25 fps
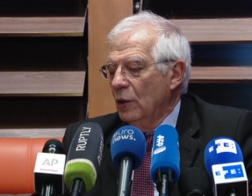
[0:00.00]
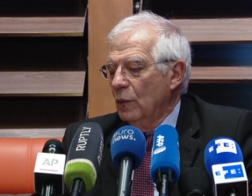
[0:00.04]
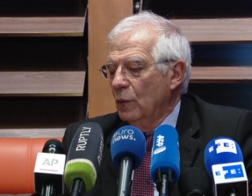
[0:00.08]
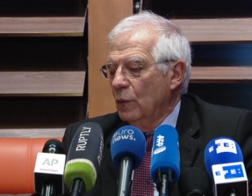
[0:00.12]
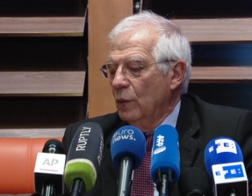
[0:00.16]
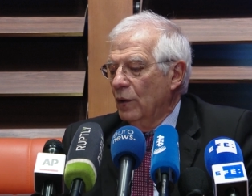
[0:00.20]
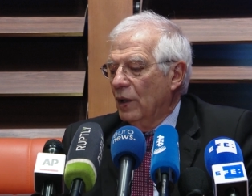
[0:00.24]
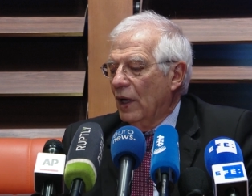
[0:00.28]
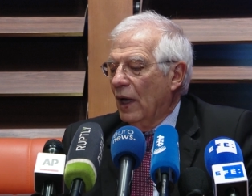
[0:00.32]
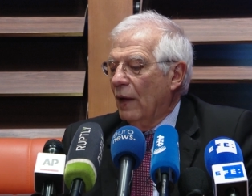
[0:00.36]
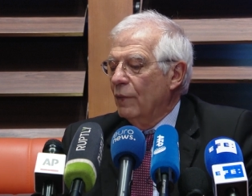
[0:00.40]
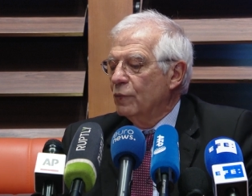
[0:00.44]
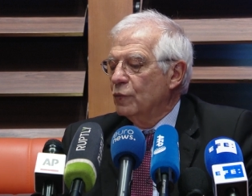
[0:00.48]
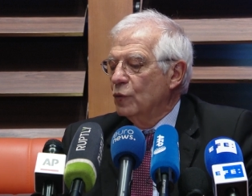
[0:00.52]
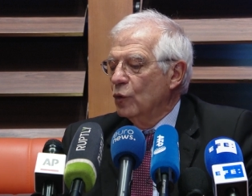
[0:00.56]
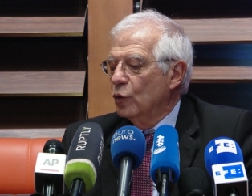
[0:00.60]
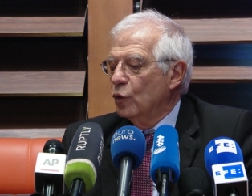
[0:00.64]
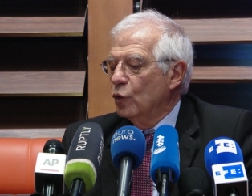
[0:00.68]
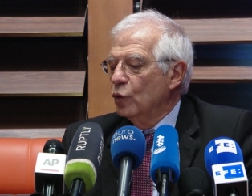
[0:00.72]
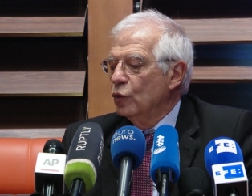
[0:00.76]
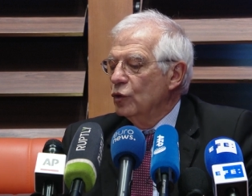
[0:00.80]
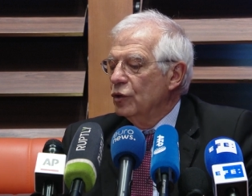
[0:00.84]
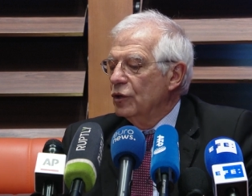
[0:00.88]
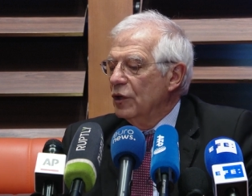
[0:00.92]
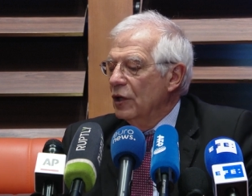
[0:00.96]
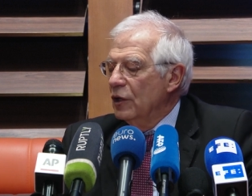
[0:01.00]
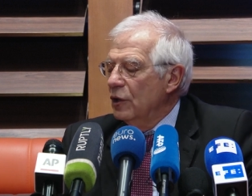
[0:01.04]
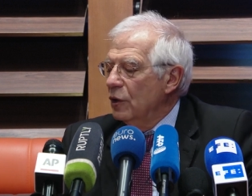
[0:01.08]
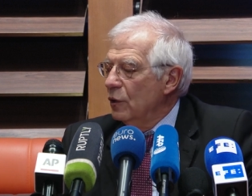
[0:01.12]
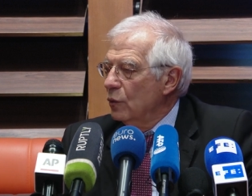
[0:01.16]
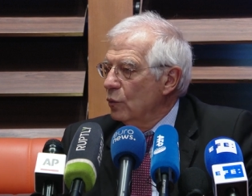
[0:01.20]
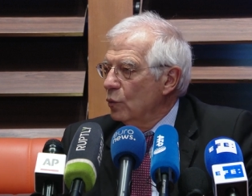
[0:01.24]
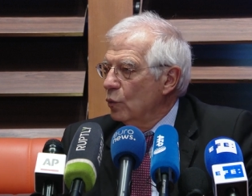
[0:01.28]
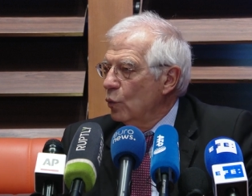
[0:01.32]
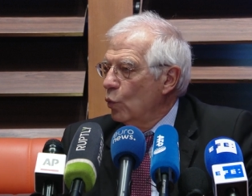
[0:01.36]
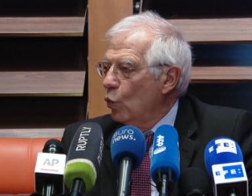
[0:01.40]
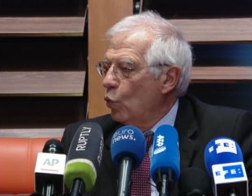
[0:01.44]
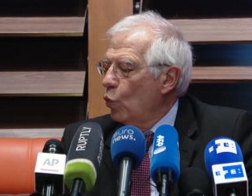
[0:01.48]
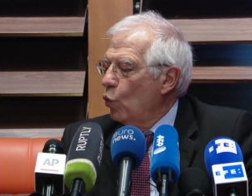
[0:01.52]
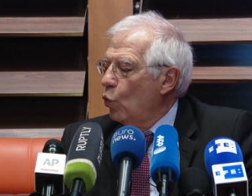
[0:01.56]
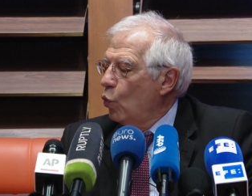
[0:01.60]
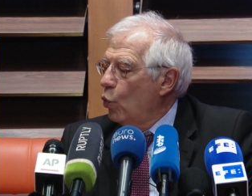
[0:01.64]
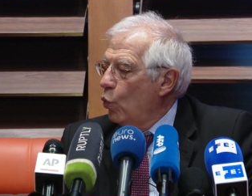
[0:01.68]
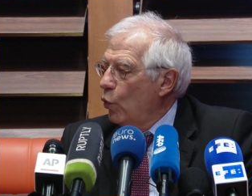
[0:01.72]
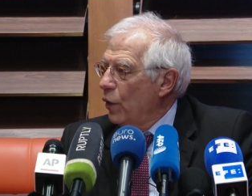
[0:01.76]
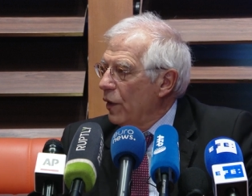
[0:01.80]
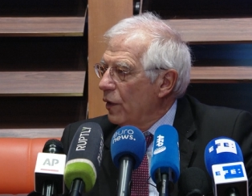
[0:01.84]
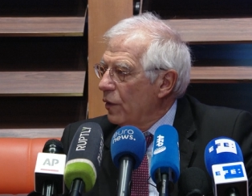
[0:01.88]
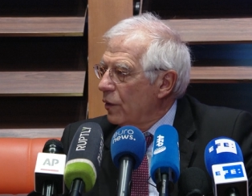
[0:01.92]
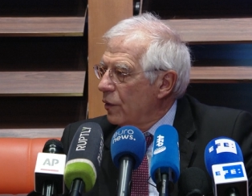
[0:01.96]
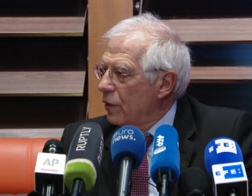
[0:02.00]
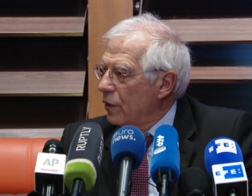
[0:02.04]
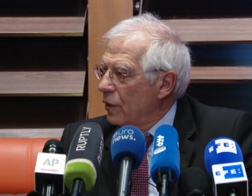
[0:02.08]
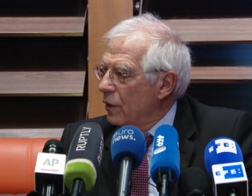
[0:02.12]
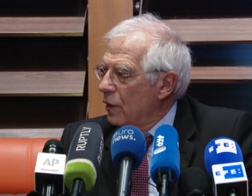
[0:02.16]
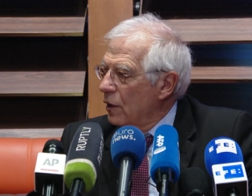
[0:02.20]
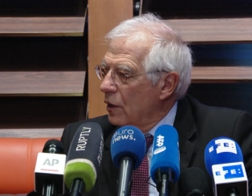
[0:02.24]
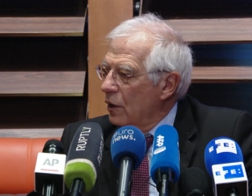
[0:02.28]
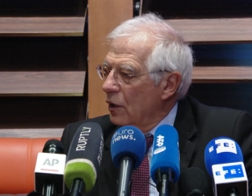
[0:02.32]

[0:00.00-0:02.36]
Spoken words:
we have to continue with